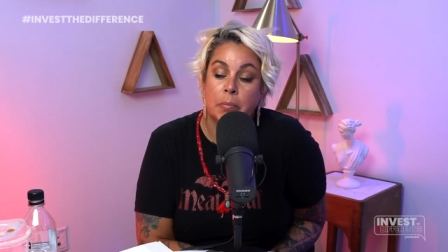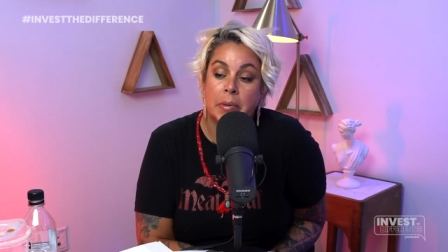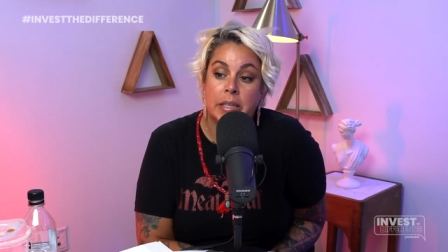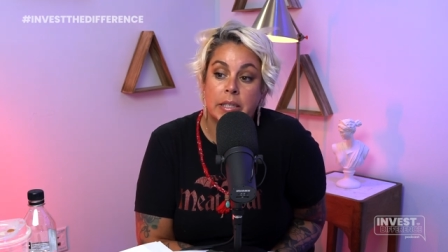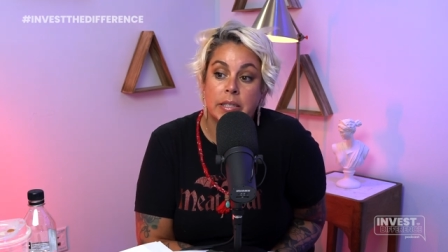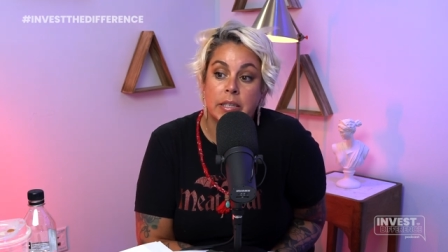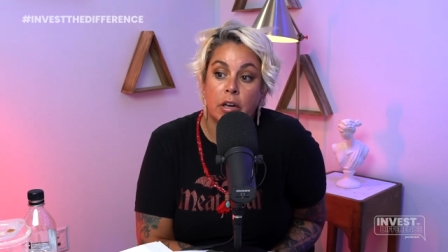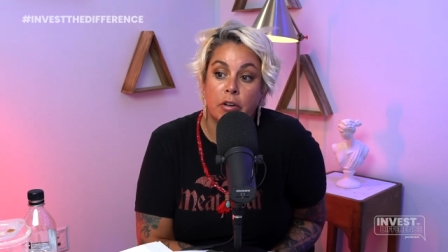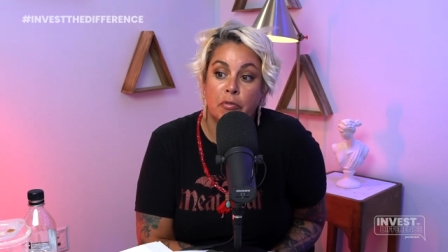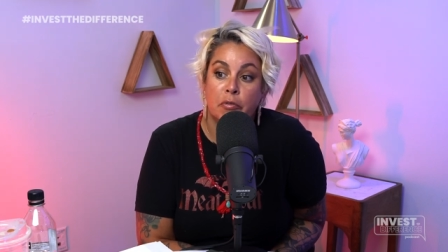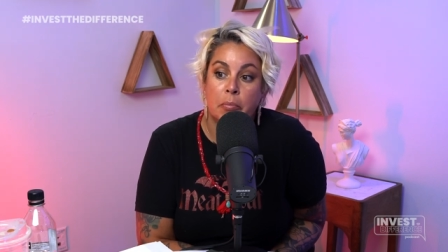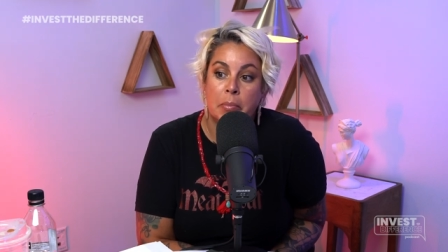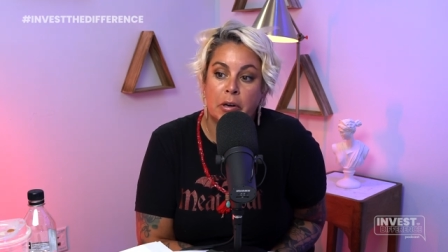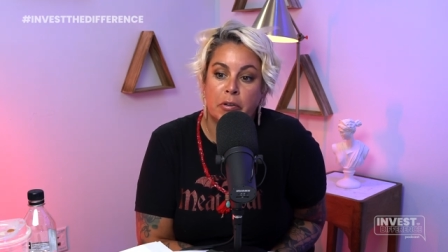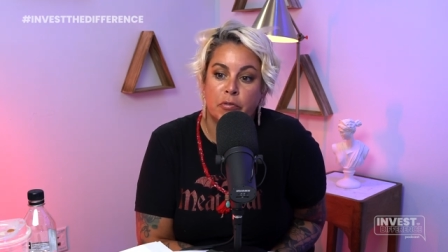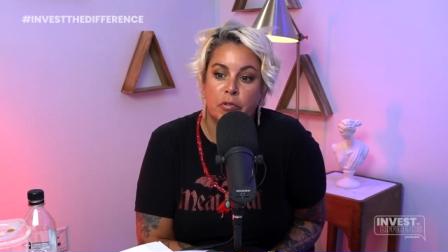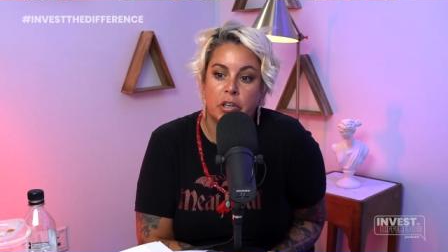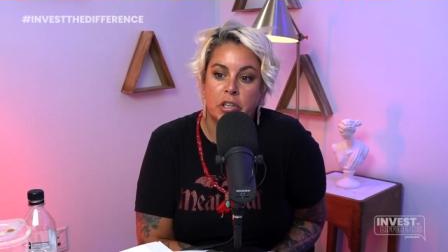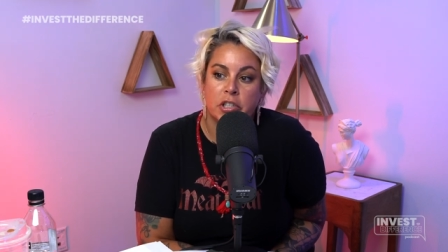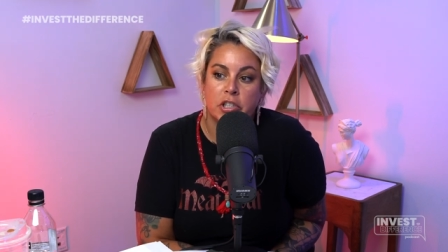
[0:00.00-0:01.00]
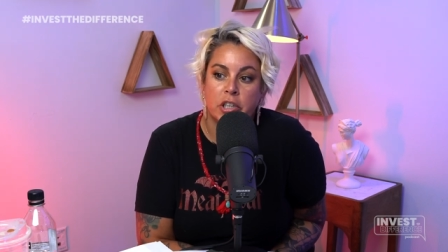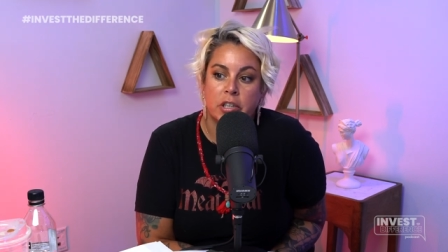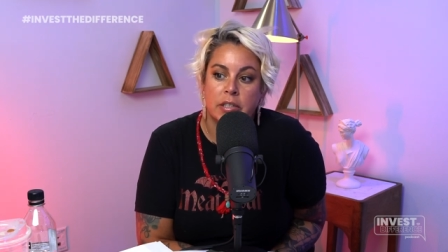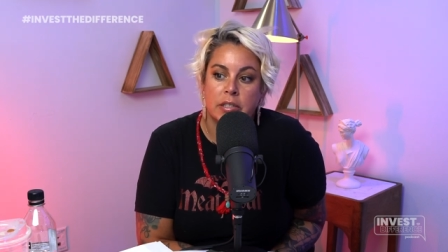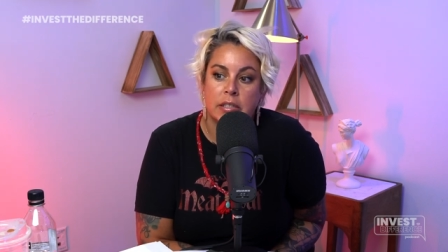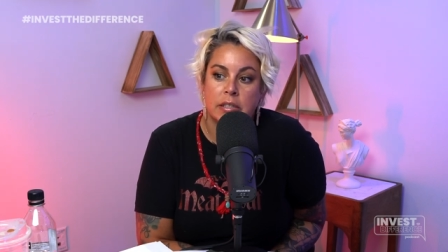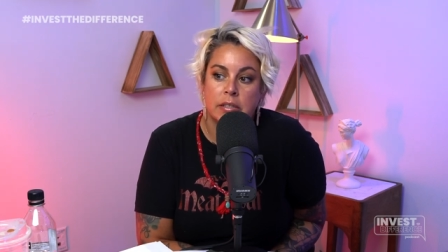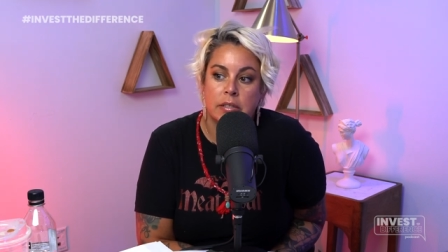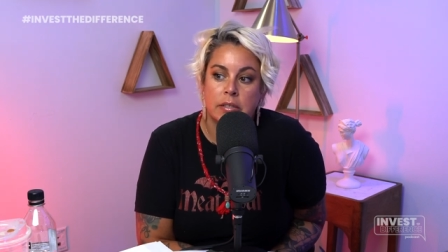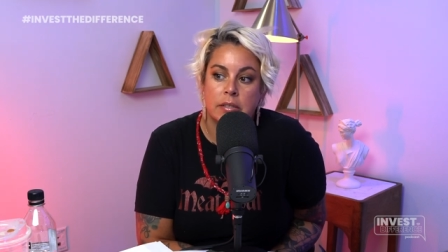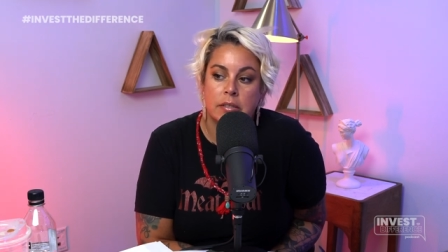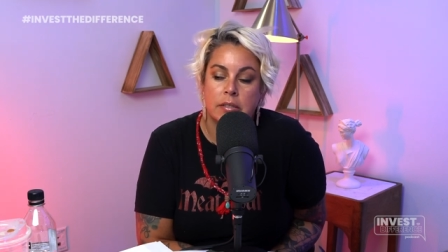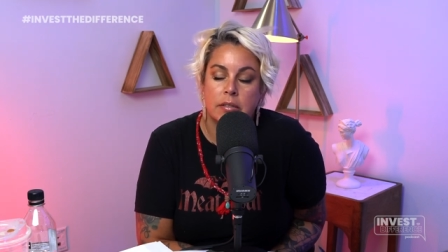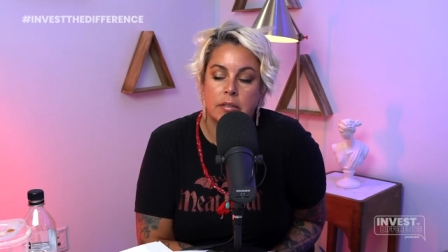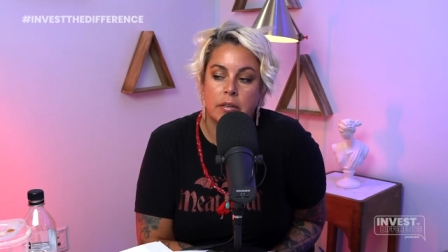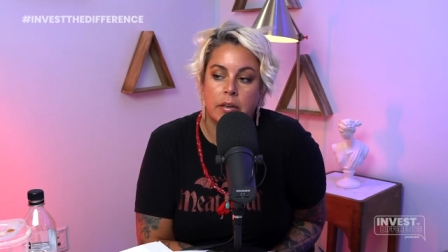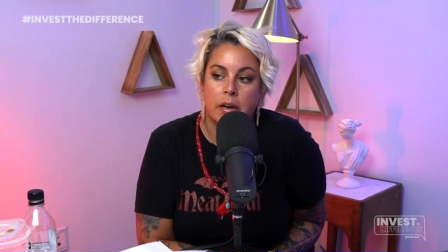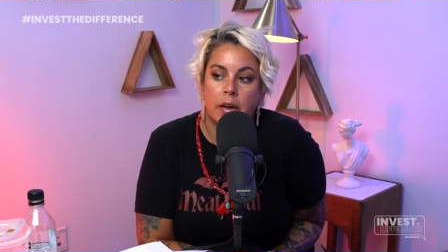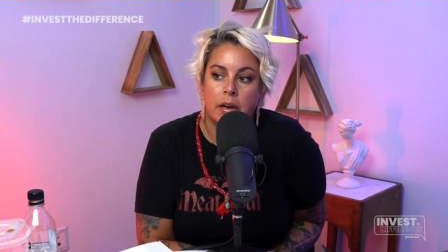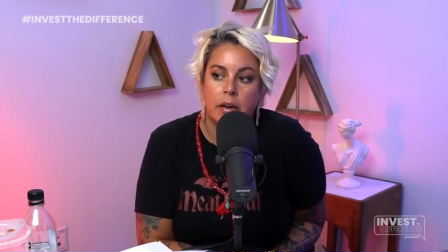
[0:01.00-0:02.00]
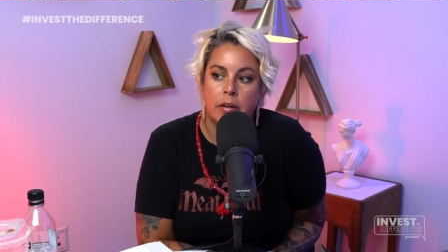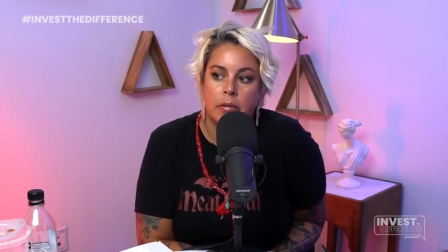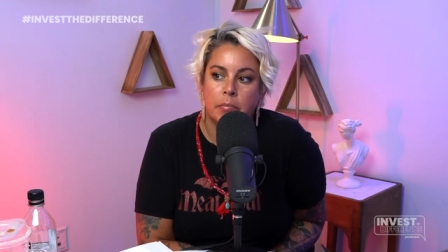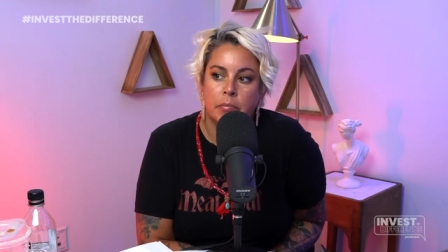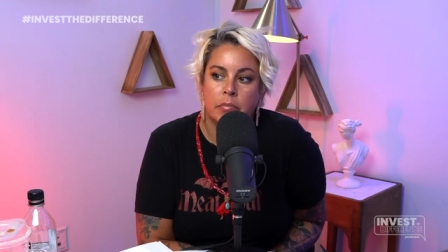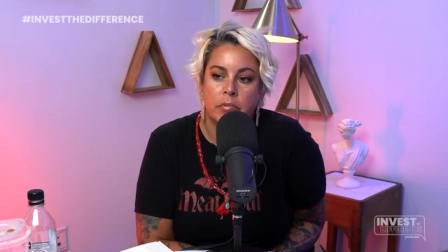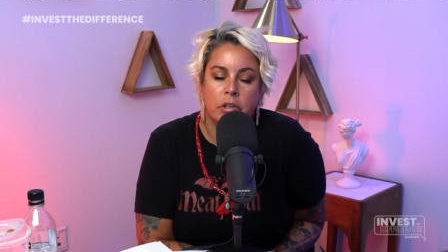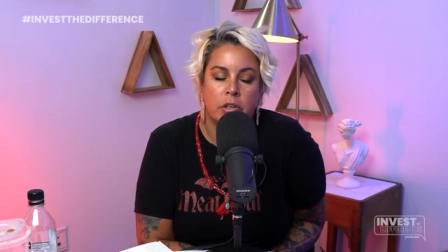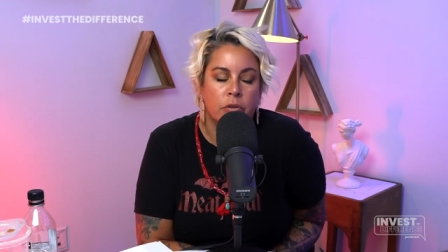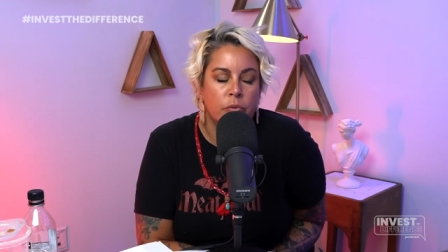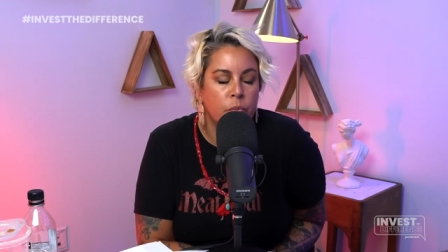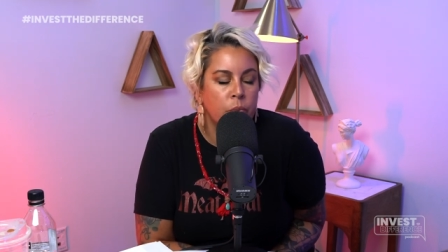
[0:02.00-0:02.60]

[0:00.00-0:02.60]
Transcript: myself about franchises, um, you know,